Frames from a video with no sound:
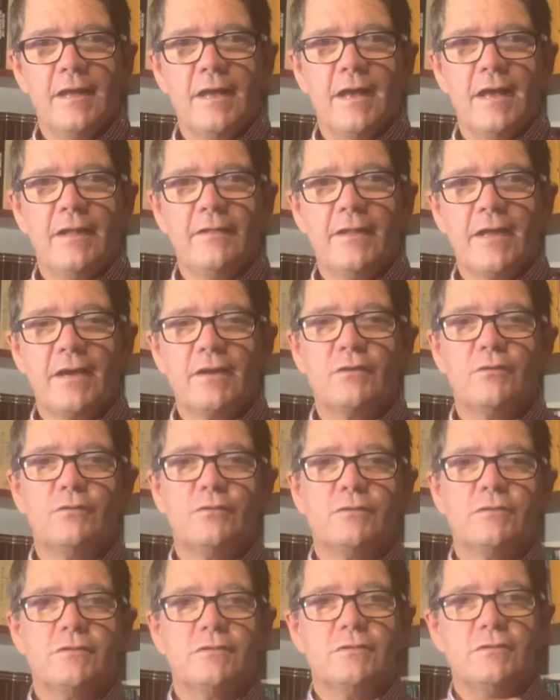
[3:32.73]
and that
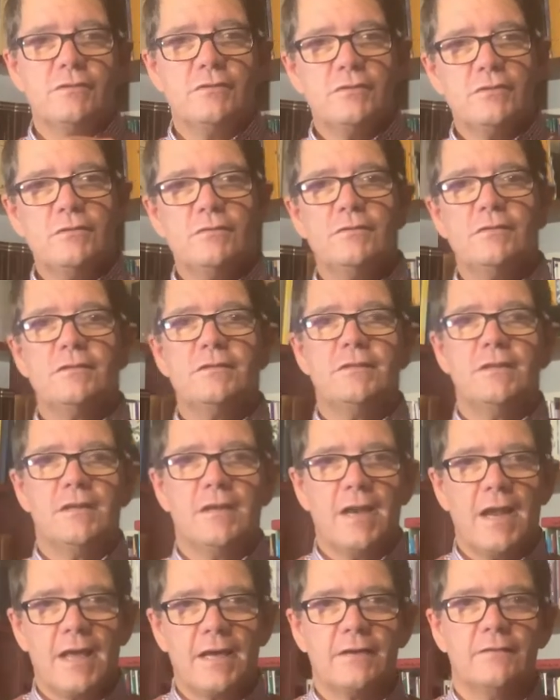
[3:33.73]
causes disunity and
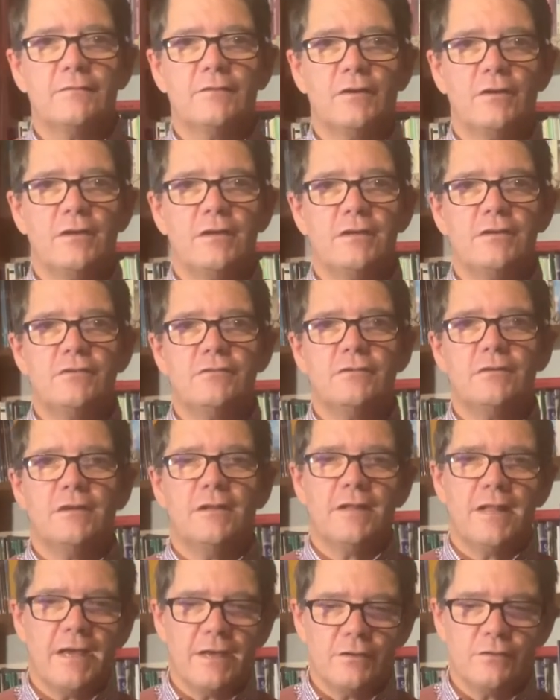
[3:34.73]
lack of cohesion,
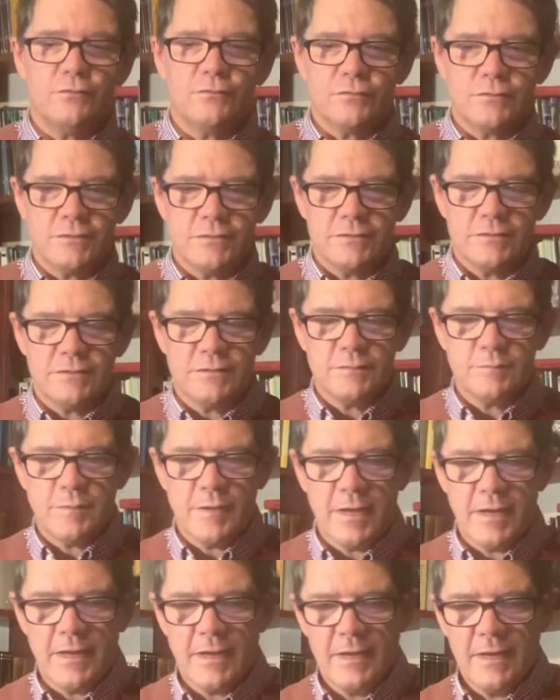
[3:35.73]
and that causes
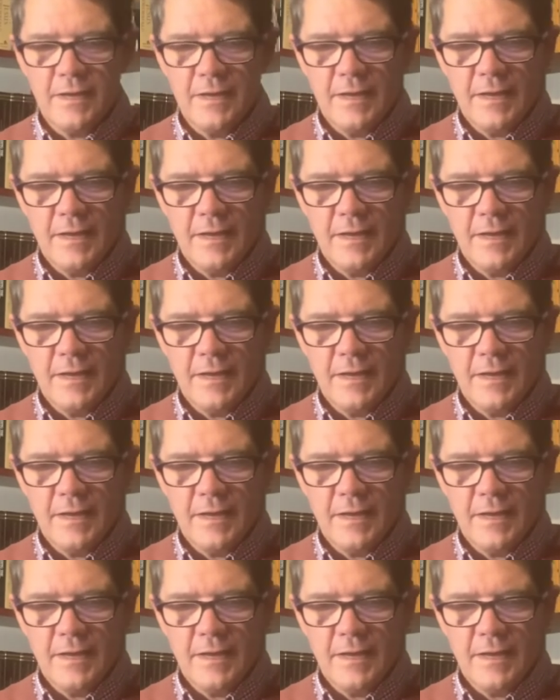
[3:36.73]
despair